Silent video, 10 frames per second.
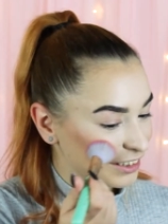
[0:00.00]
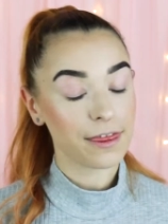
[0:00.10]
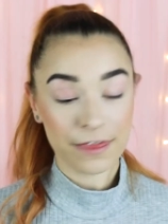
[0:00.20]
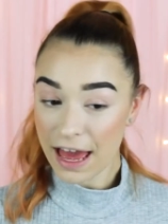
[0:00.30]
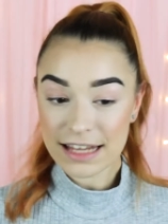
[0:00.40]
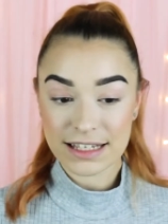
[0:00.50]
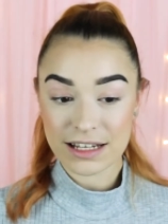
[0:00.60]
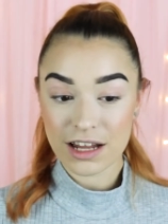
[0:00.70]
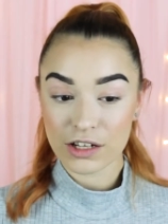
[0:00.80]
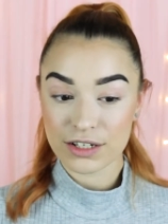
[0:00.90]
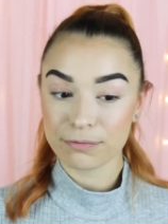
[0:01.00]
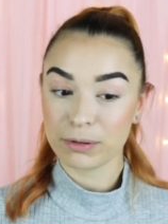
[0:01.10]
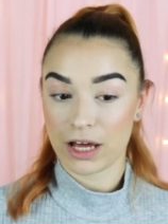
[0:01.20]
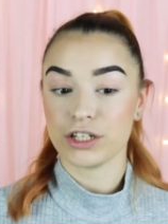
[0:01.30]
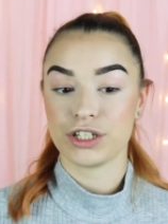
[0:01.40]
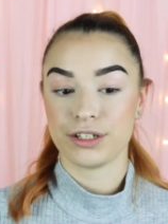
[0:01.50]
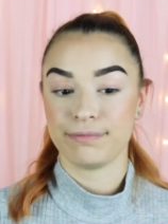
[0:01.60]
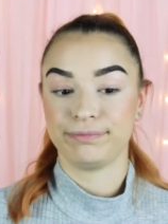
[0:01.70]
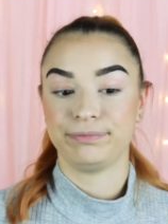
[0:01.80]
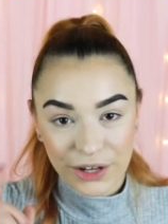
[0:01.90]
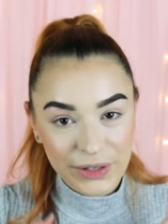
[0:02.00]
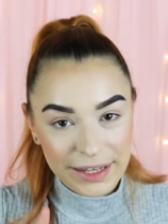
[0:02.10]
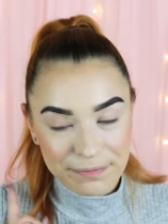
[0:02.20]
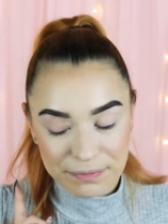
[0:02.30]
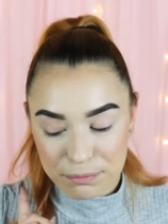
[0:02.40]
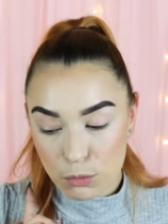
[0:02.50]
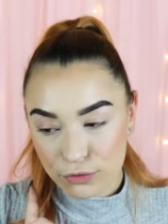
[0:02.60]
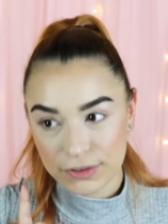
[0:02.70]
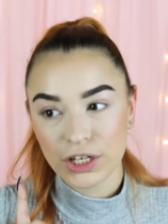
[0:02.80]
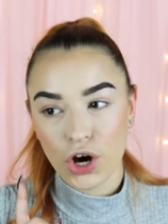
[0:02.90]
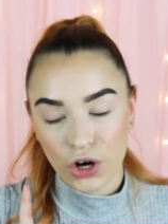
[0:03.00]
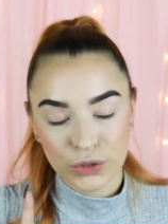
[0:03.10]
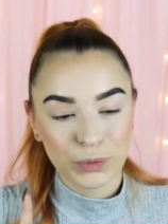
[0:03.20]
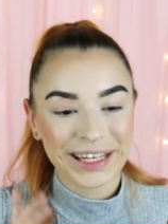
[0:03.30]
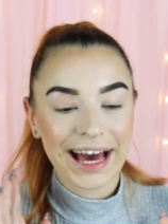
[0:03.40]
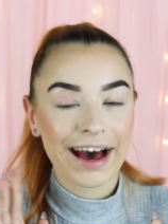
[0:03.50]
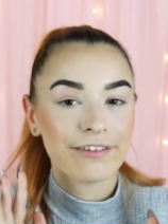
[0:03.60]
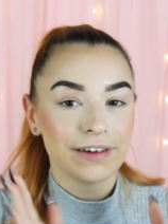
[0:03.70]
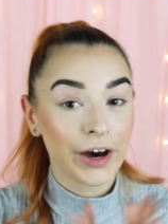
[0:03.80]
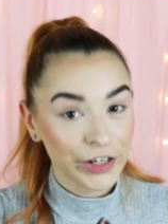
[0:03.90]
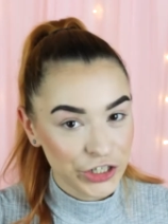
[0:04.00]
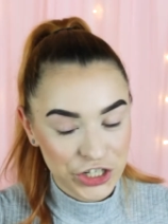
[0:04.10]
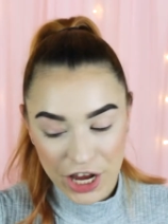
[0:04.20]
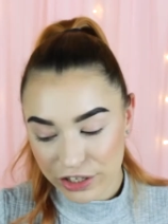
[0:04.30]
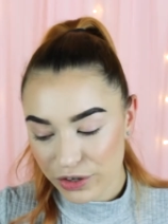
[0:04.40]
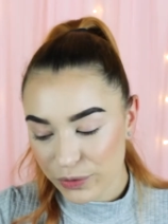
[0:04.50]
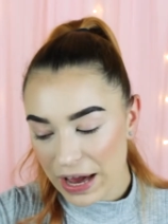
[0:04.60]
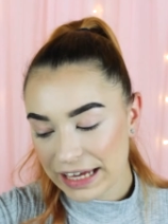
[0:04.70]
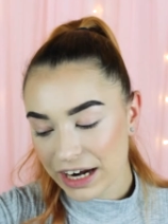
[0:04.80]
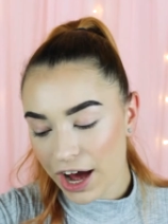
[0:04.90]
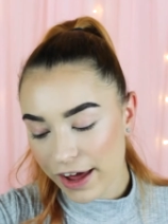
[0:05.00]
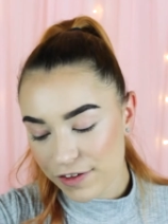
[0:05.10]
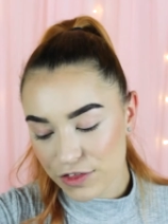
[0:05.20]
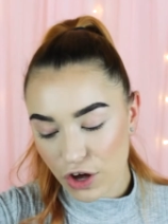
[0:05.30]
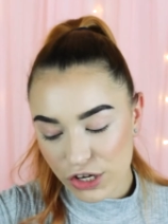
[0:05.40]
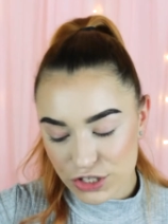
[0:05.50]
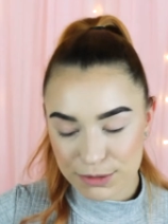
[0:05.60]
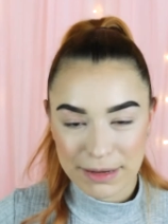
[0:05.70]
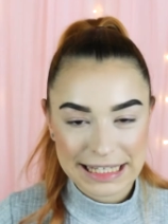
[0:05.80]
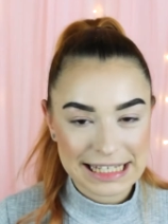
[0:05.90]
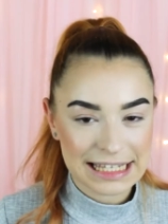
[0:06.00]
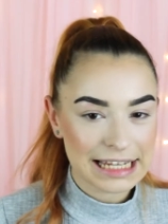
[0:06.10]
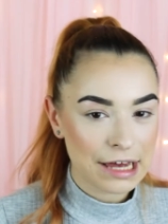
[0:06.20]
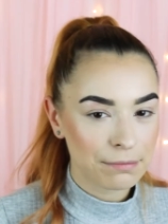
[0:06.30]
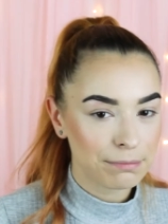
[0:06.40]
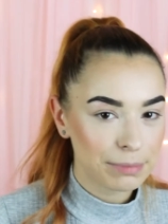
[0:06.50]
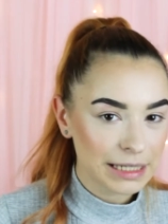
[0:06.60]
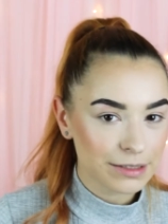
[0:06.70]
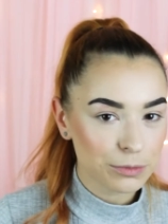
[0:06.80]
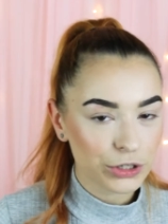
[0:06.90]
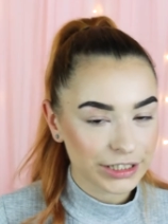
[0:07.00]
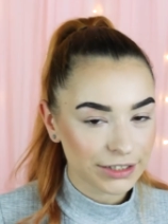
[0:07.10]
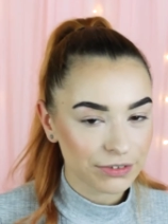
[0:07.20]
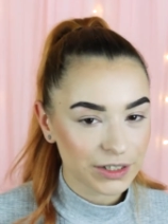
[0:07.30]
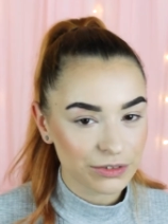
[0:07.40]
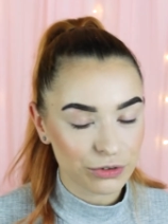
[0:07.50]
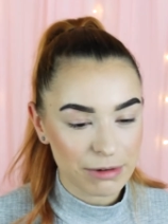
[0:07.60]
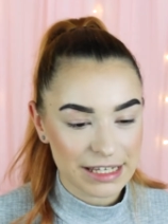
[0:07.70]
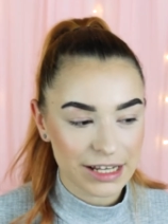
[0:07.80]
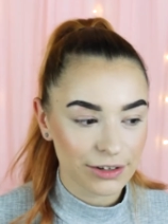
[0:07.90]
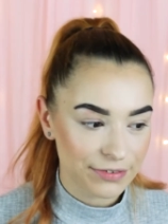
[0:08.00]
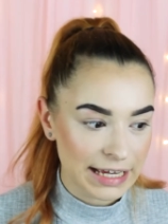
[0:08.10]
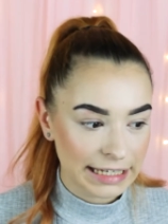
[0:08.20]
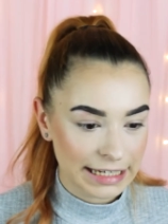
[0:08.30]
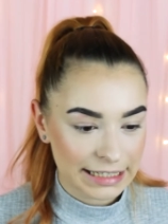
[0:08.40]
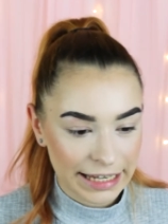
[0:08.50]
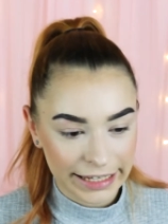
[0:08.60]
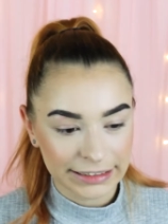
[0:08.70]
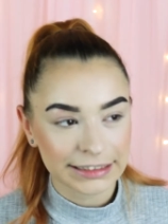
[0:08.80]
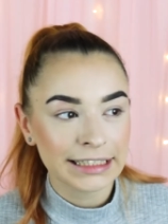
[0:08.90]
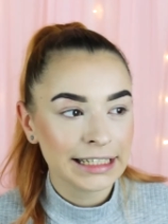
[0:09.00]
That's a lot of blush. Okay, moving on, we have eyeshadow, and I thought to make this a bit more difficult for myself again, hey.